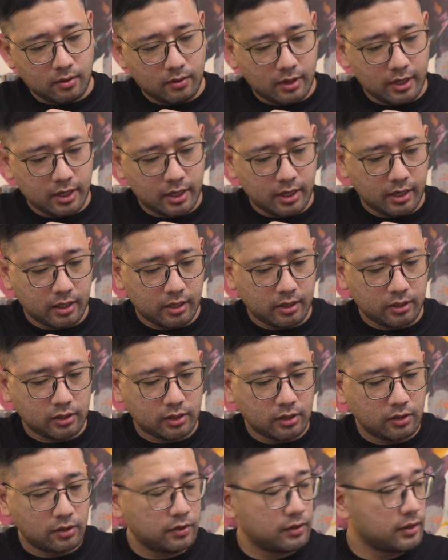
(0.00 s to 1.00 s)
Okay,
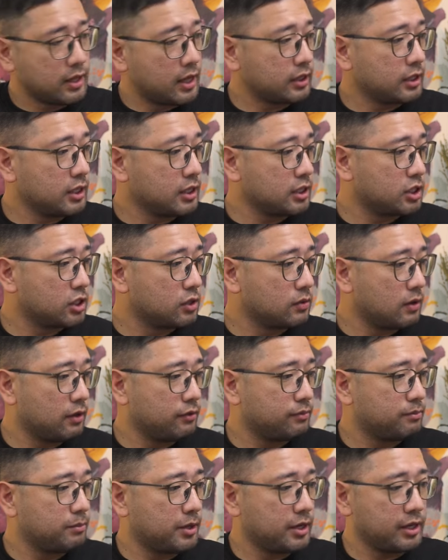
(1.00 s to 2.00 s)
so that is
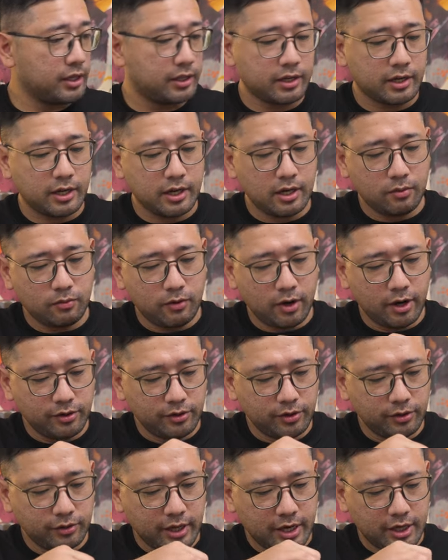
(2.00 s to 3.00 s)
12.3. One
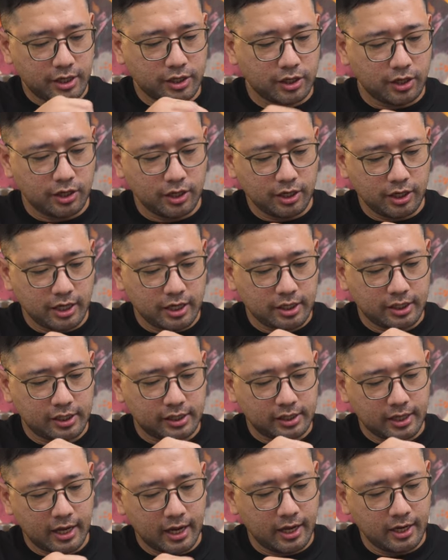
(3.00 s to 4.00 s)
rotation is
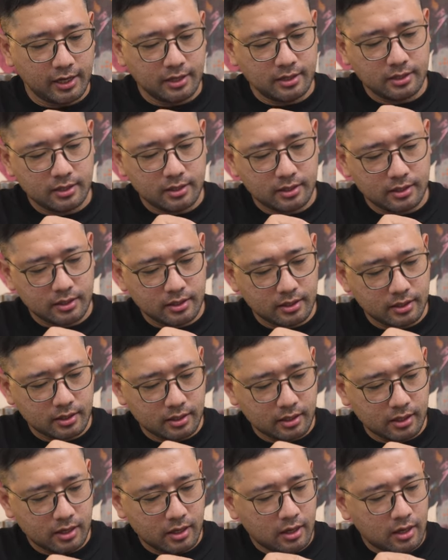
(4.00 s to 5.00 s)
10.
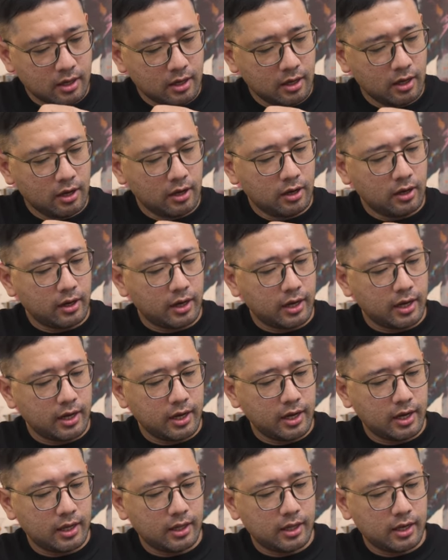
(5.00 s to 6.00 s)

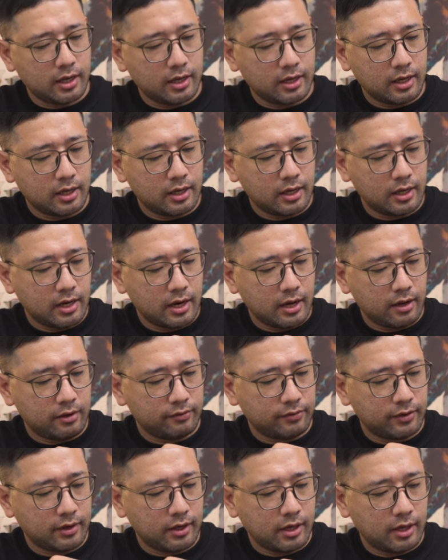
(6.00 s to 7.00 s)
Okay, and then
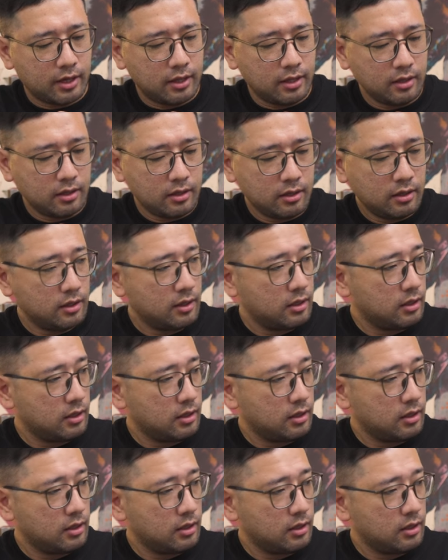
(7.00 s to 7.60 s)
11,